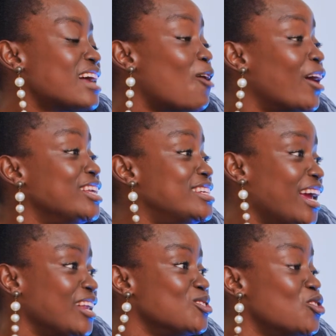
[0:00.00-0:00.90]
how I
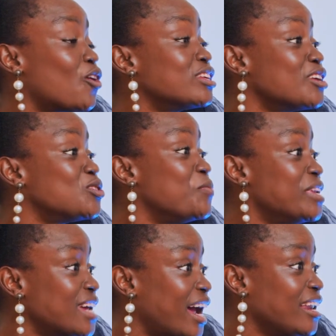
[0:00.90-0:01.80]
changed, because I used to be
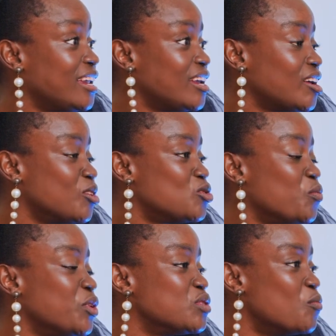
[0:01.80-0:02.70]
tiny, I used to
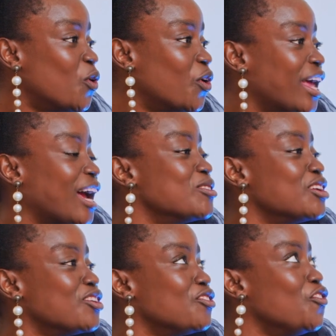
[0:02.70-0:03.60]
be small, like I
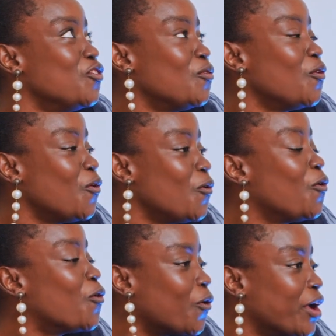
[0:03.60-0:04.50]
wasn't
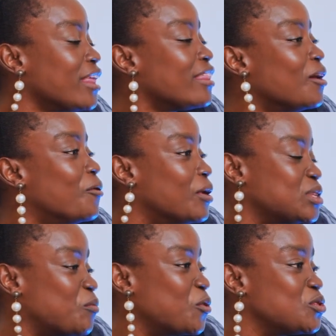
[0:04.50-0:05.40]
growing the way I was
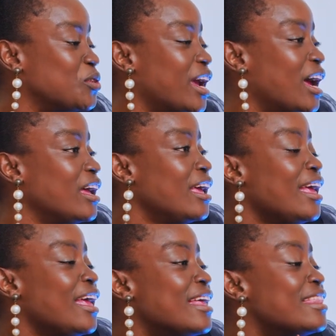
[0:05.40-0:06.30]
supposed to. Like
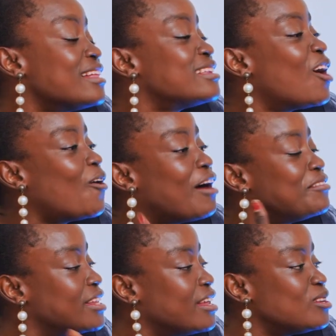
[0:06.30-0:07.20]
that's how,
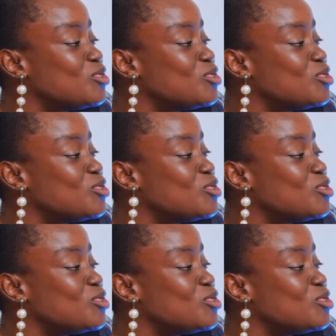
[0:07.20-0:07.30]
after that